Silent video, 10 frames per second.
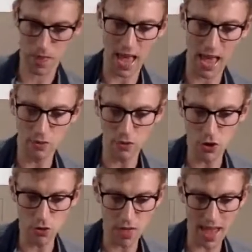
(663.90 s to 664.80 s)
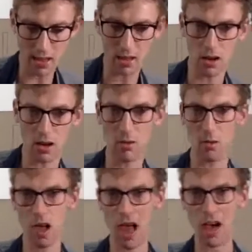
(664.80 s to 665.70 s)
If you then
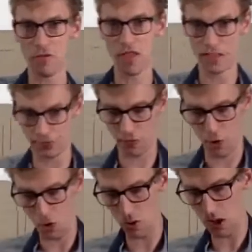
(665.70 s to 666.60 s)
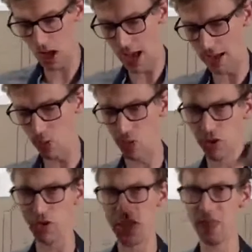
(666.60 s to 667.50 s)
have this fork and you want
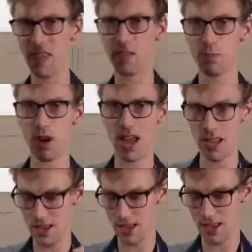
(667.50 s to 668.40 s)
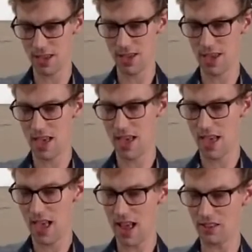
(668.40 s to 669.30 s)
to fit this brake,
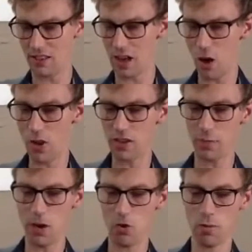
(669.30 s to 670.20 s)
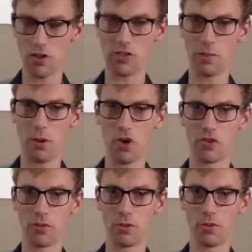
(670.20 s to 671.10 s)
it's going to be almost
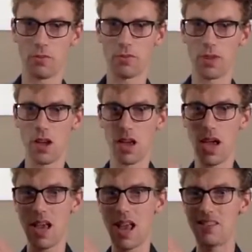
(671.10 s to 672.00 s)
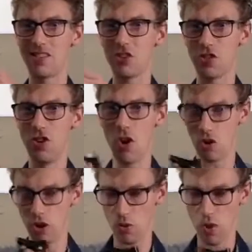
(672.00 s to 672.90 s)
impossible, okay? It's just not
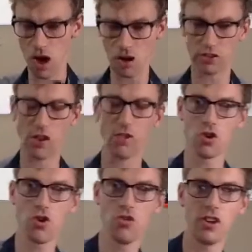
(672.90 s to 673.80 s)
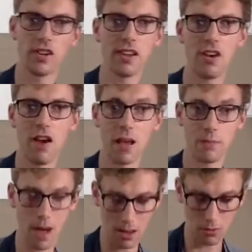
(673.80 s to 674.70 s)
going to work. So if you're using a direct
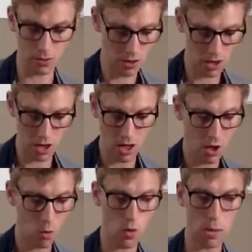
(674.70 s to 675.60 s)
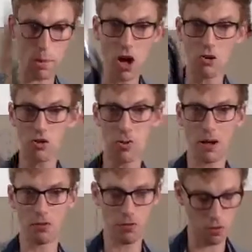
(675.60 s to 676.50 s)
mount with a post
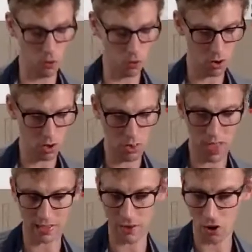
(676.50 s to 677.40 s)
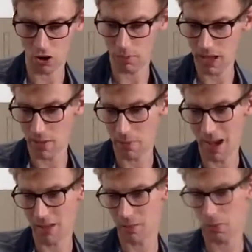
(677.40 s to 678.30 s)
mount fork, that's not going to be
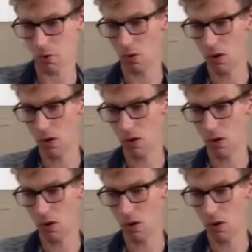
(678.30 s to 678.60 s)
compatible.